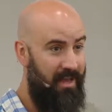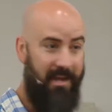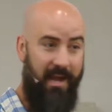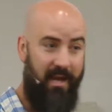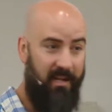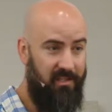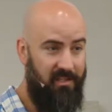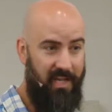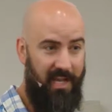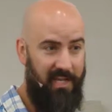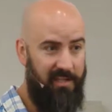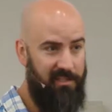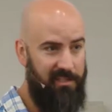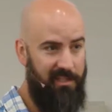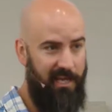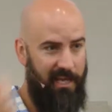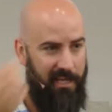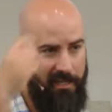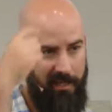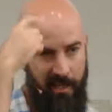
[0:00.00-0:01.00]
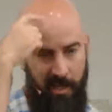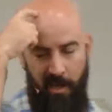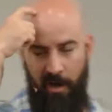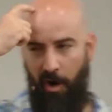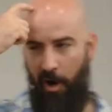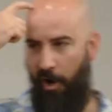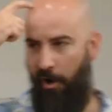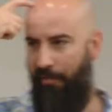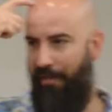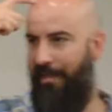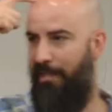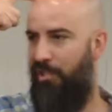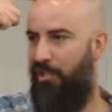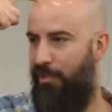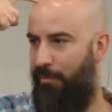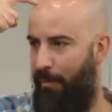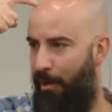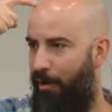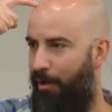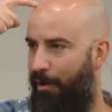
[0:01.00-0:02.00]
Not a test like, are they
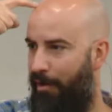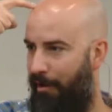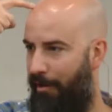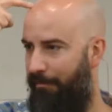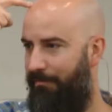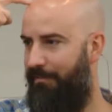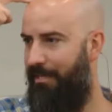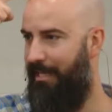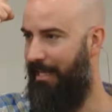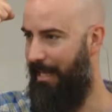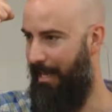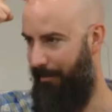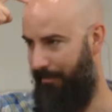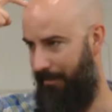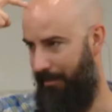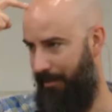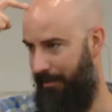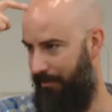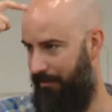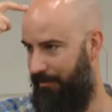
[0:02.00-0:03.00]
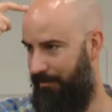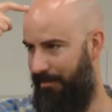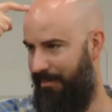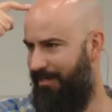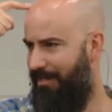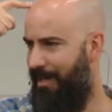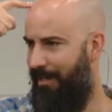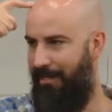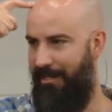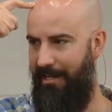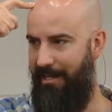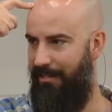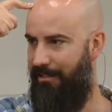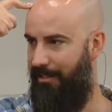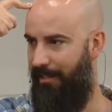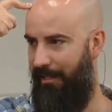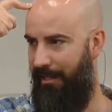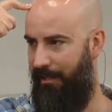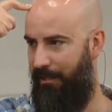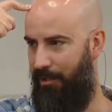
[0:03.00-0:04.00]
smart enough to get this? It's not an
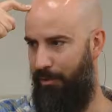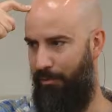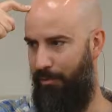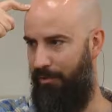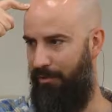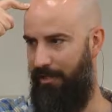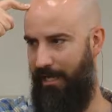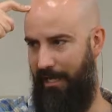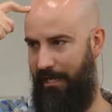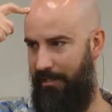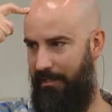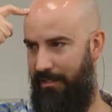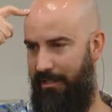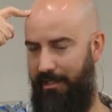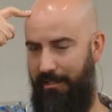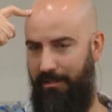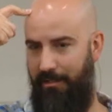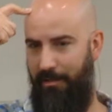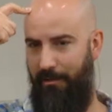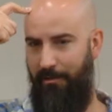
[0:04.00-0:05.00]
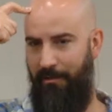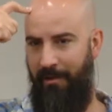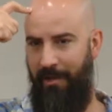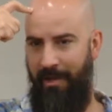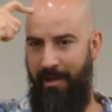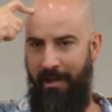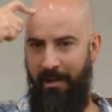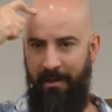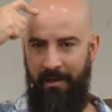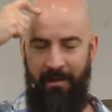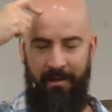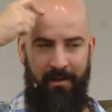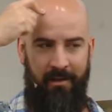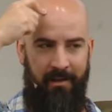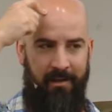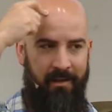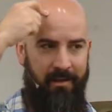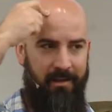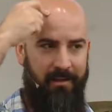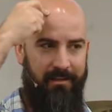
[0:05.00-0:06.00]
intellectual test that you
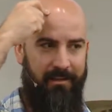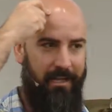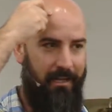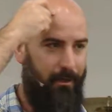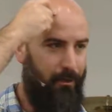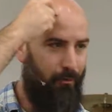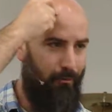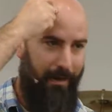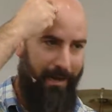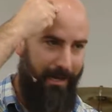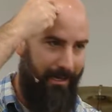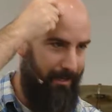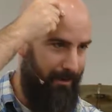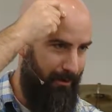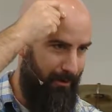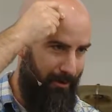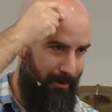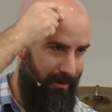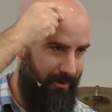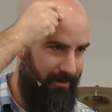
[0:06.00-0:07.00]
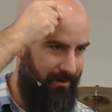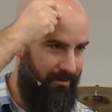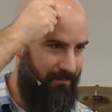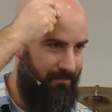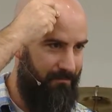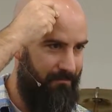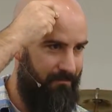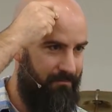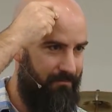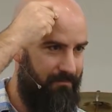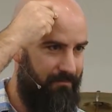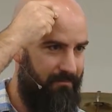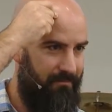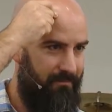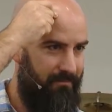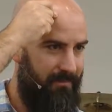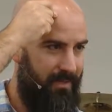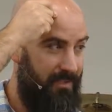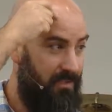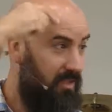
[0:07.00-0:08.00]
get graded on.
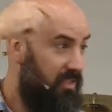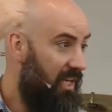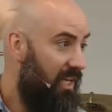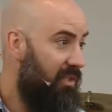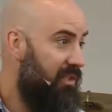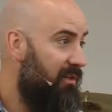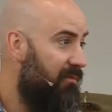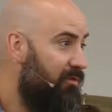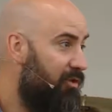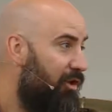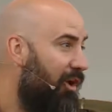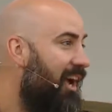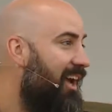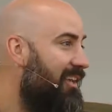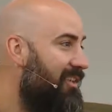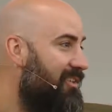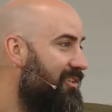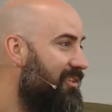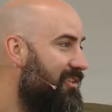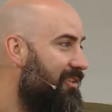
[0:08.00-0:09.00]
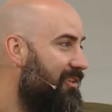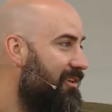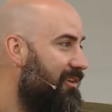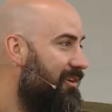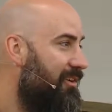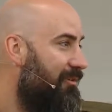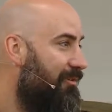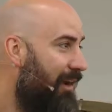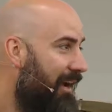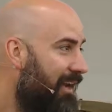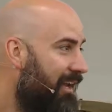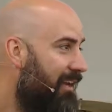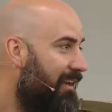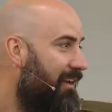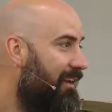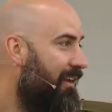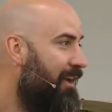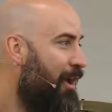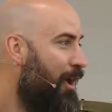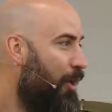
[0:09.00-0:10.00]
It's a test of trust, right?
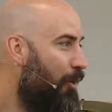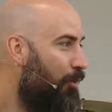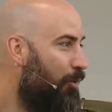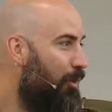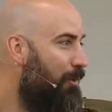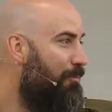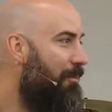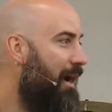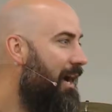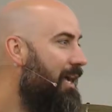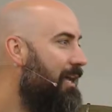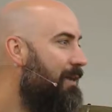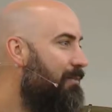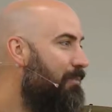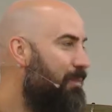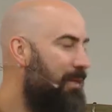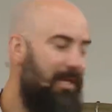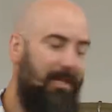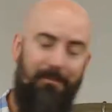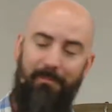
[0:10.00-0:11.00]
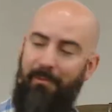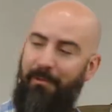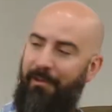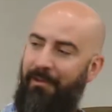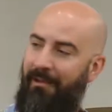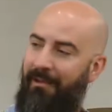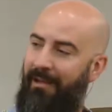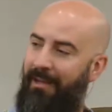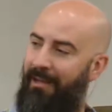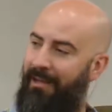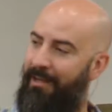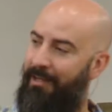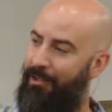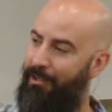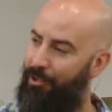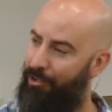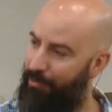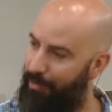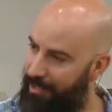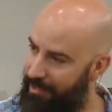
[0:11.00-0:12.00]
Will my people
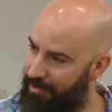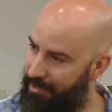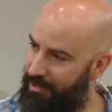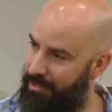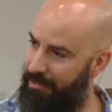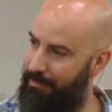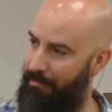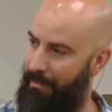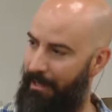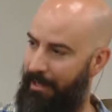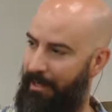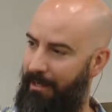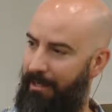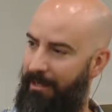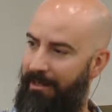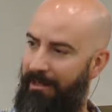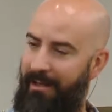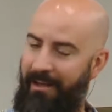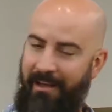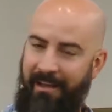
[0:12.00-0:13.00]
trust me?